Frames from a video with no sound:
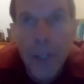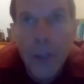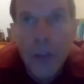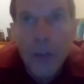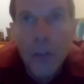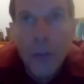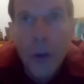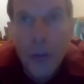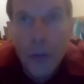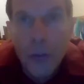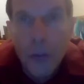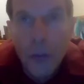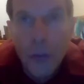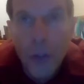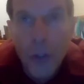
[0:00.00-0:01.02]

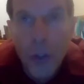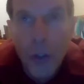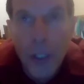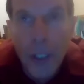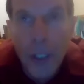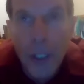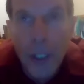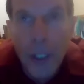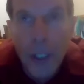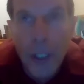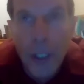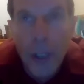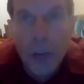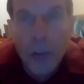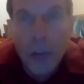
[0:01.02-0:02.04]
Social Security
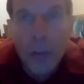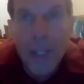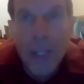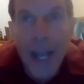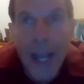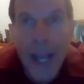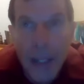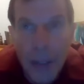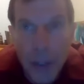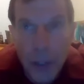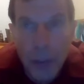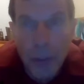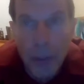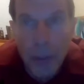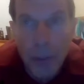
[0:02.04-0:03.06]
to be
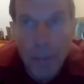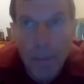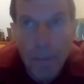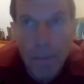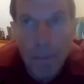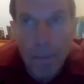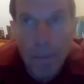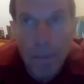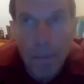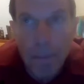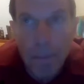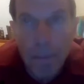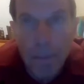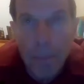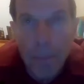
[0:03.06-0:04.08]
eligible,
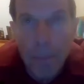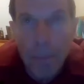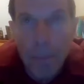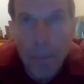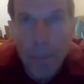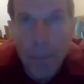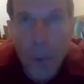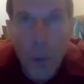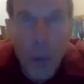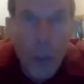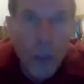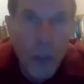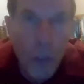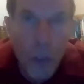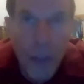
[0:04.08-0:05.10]

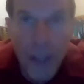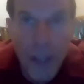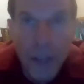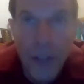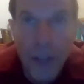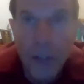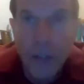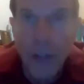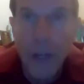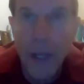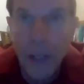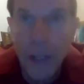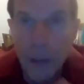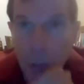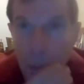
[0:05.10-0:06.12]
also with SSI,
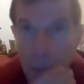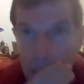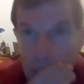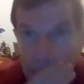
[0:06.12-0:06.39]
to be